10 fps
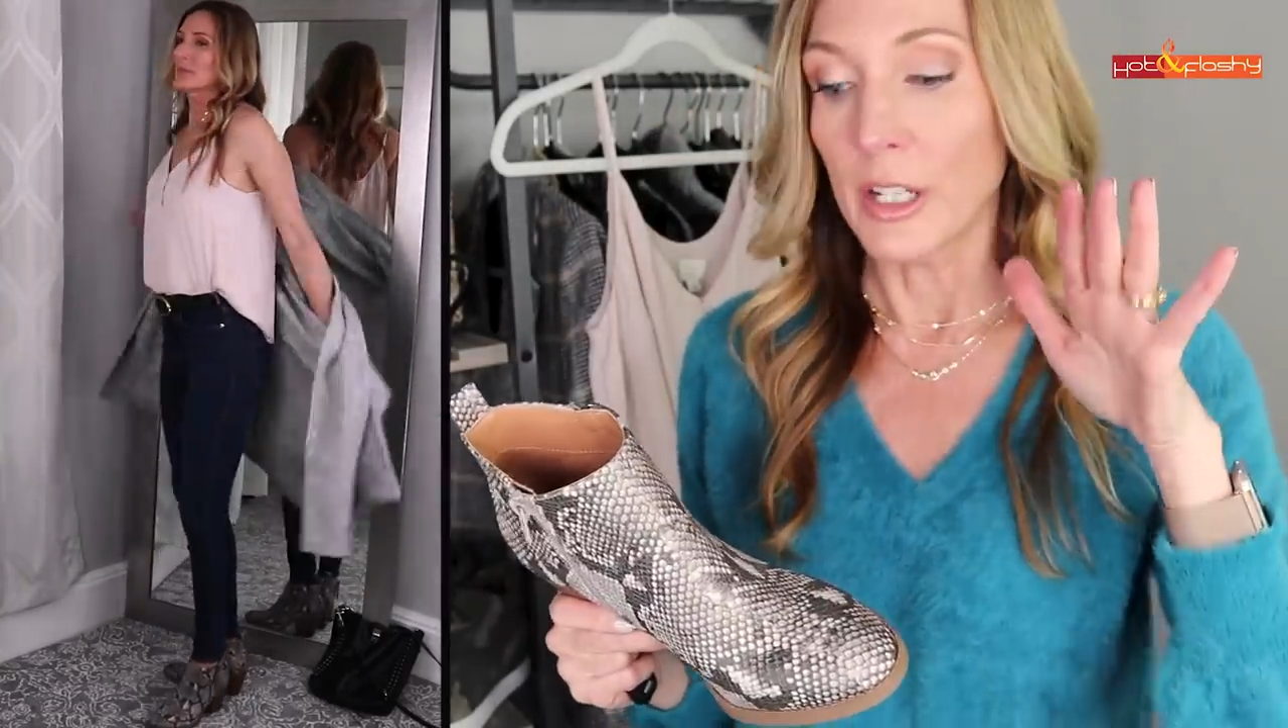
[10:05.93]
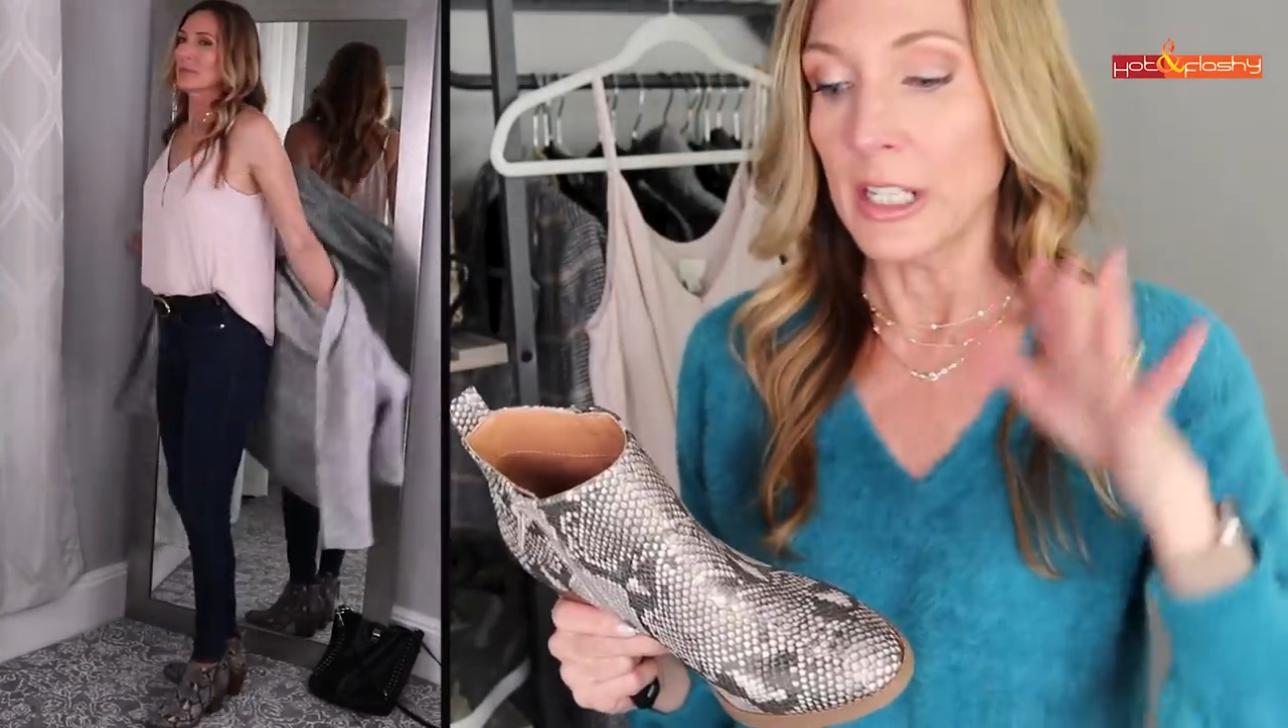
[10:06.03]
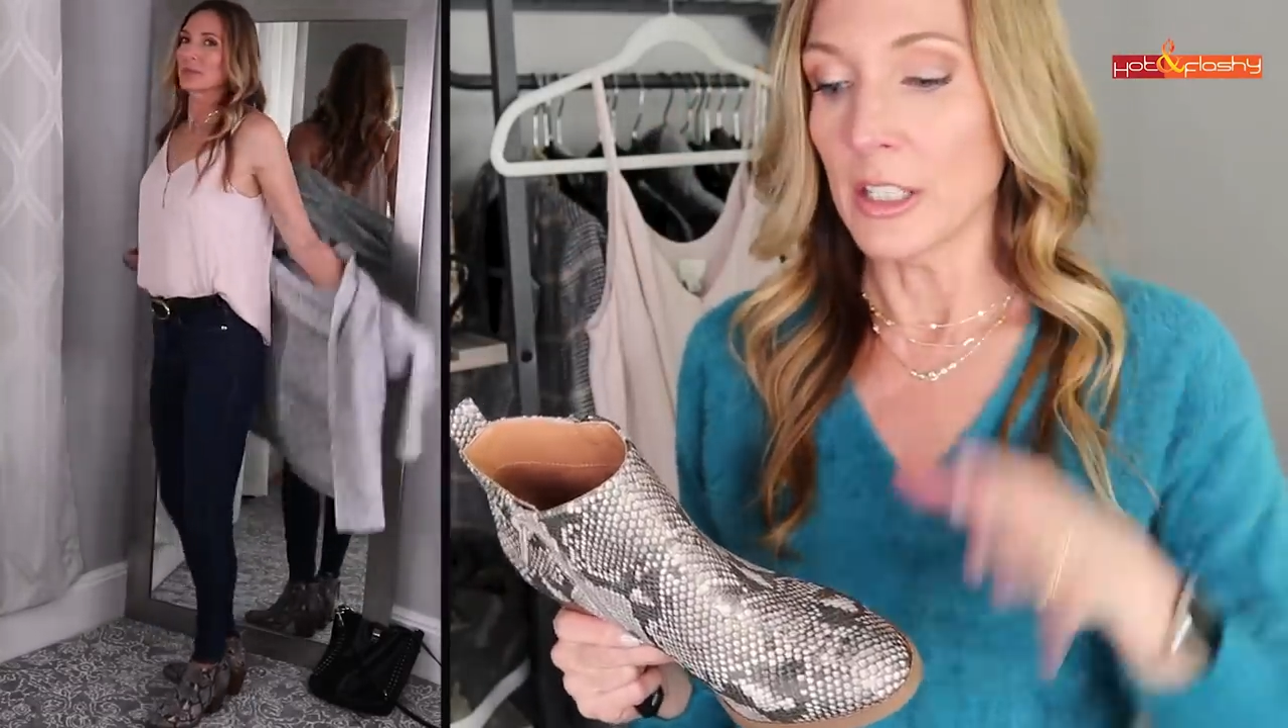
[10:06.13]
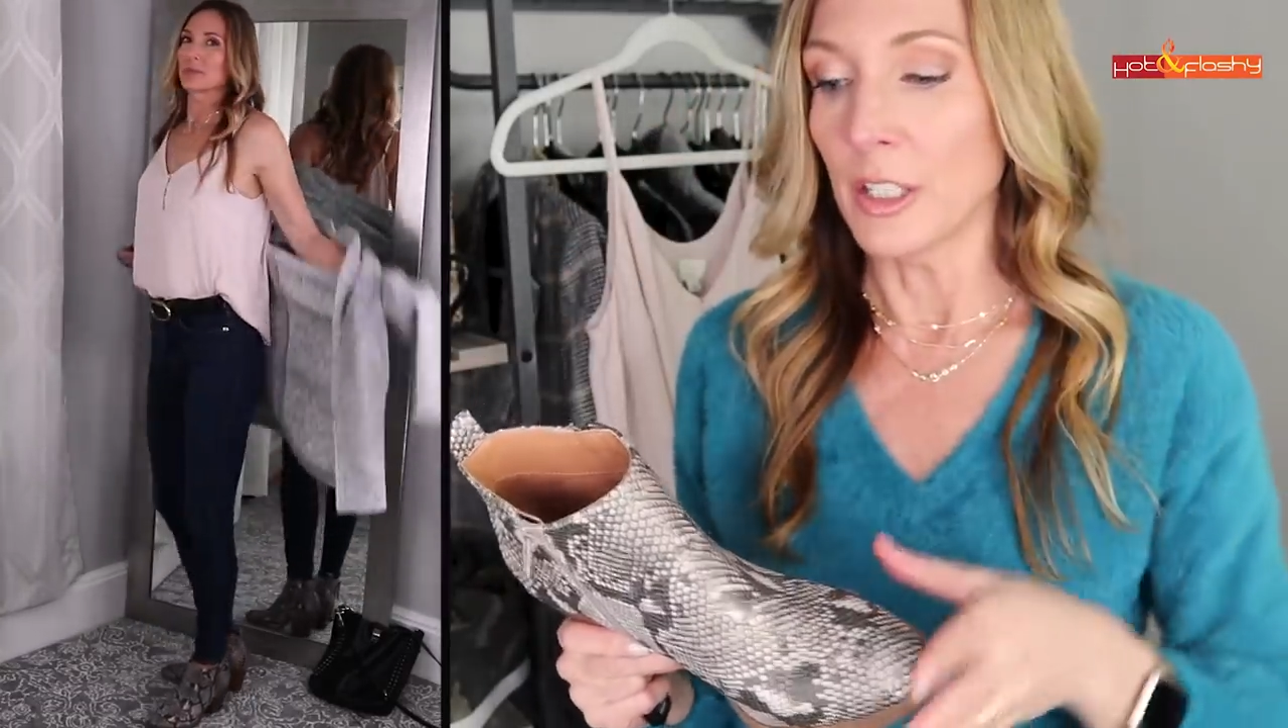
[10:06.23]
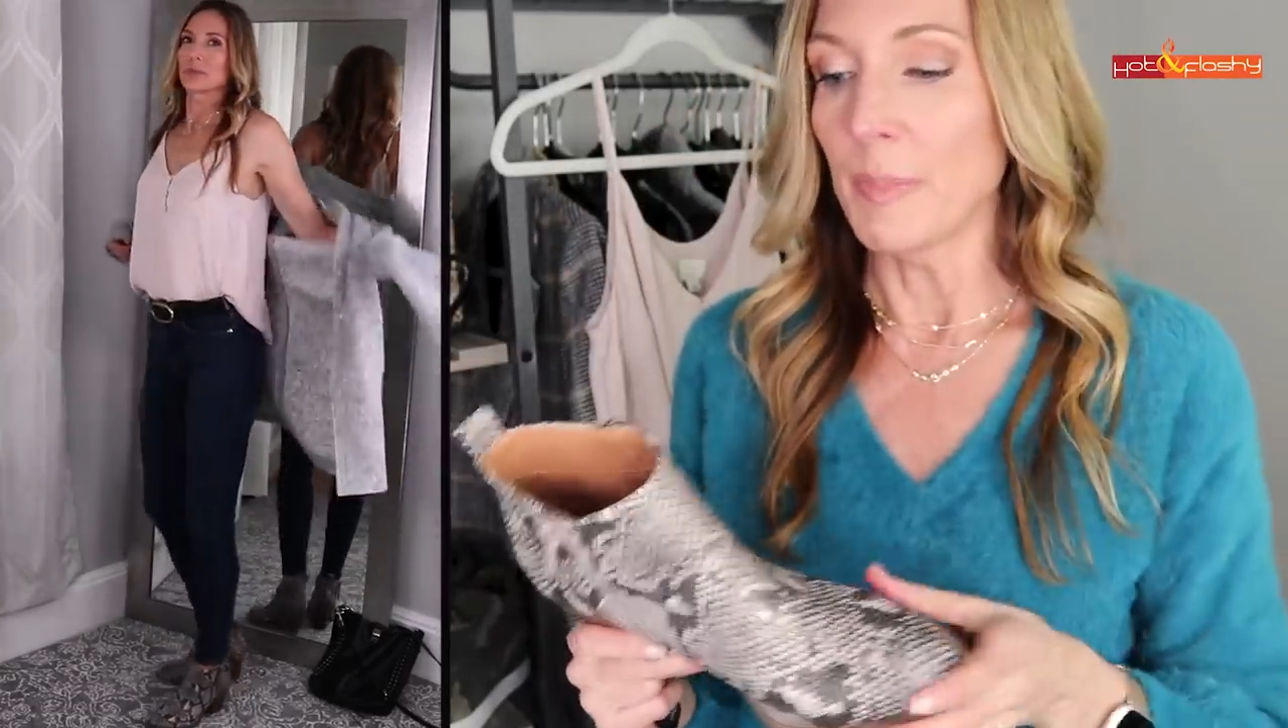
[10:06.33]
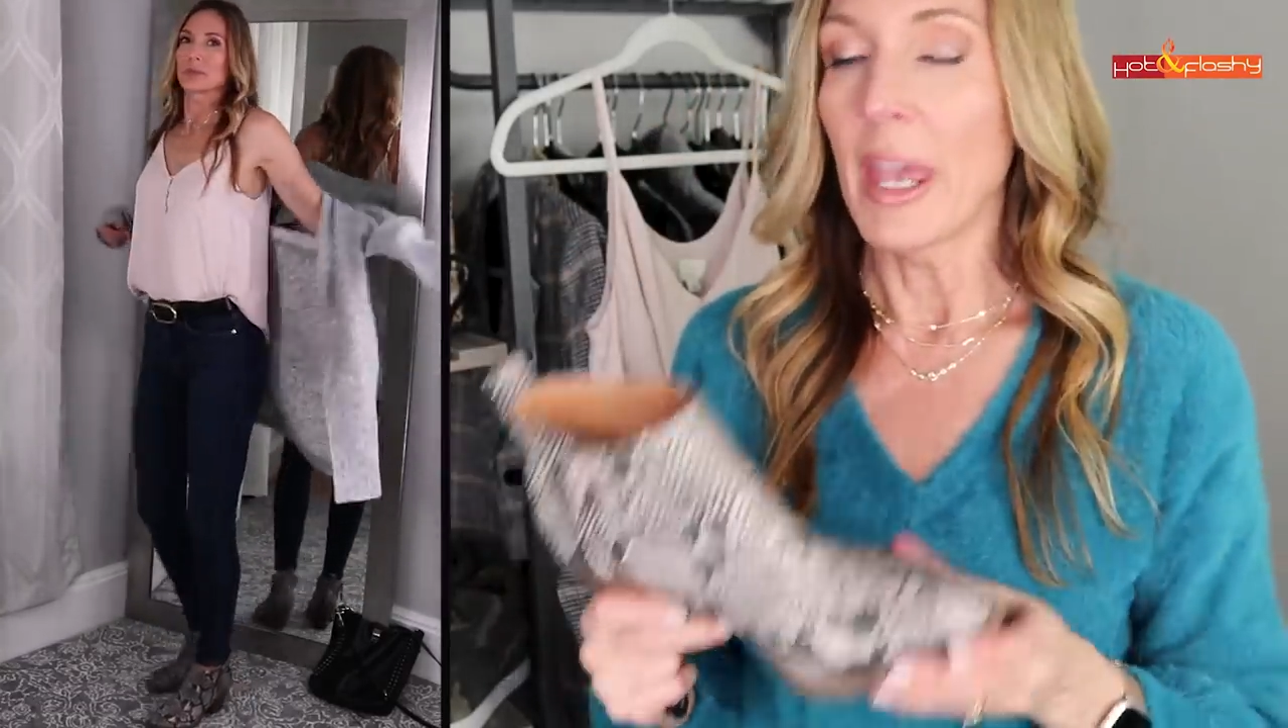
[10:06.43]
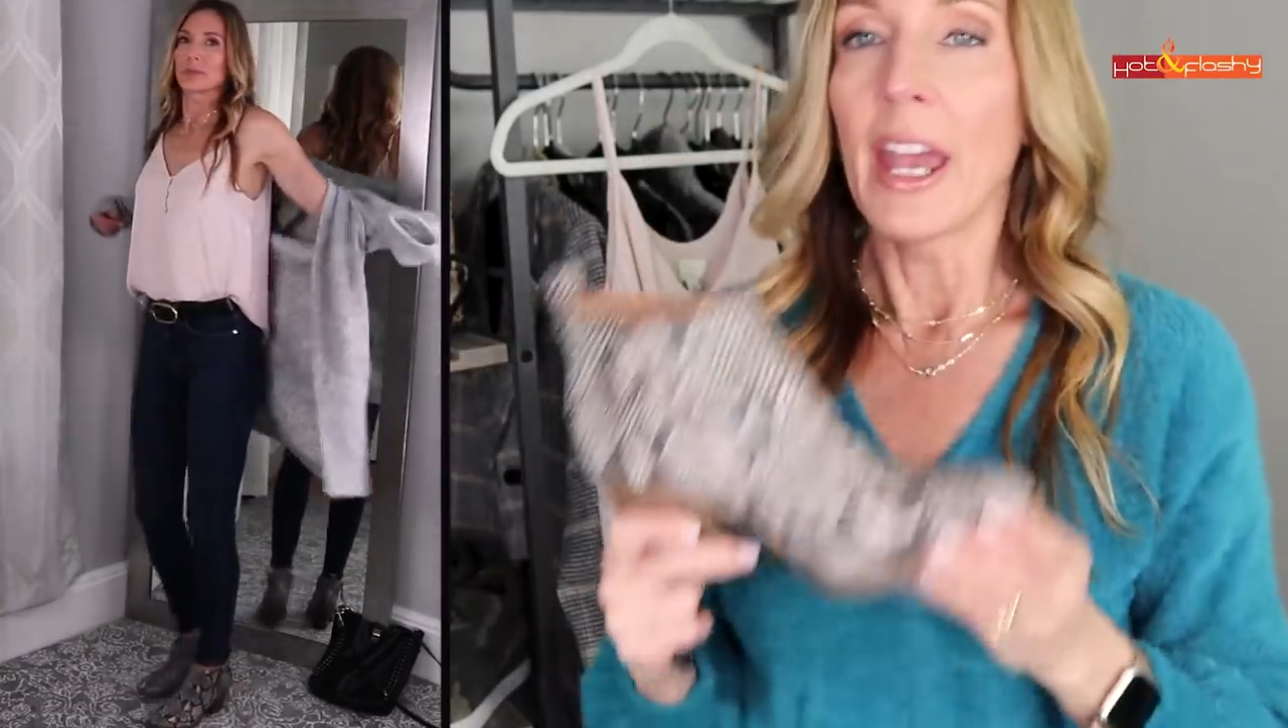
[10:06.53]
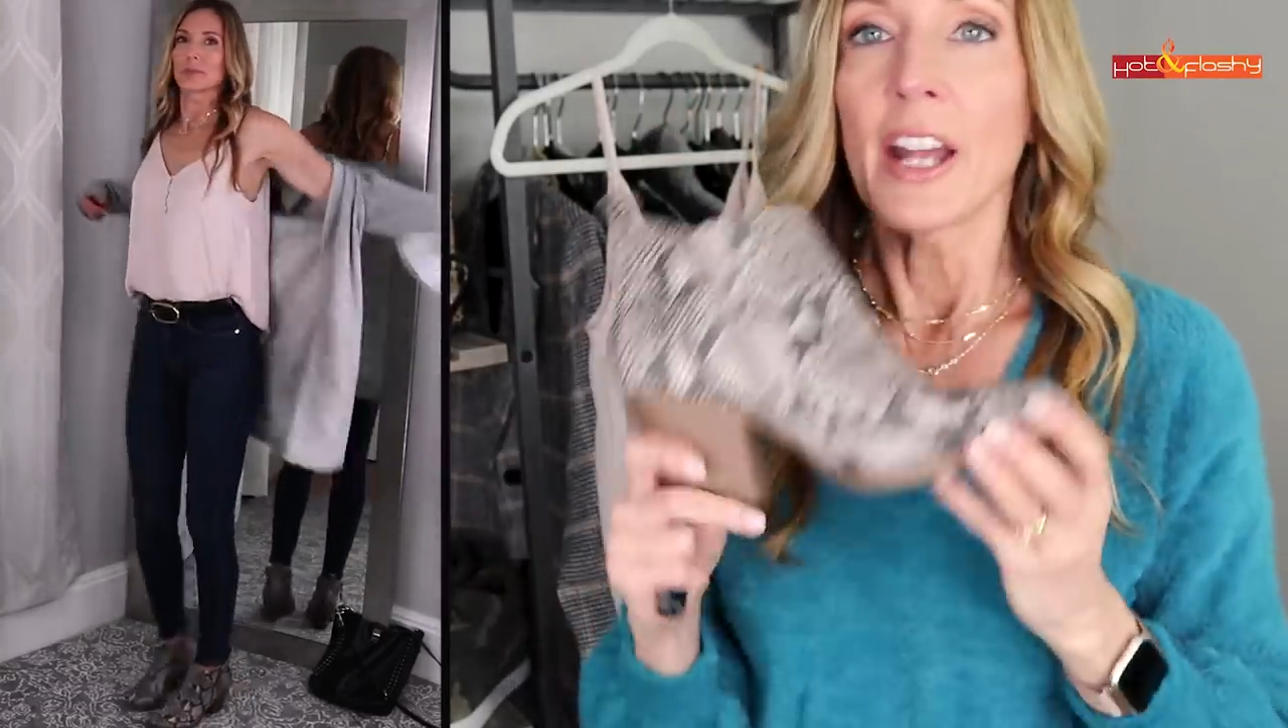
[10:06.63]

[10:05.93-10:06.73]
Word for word: heeled,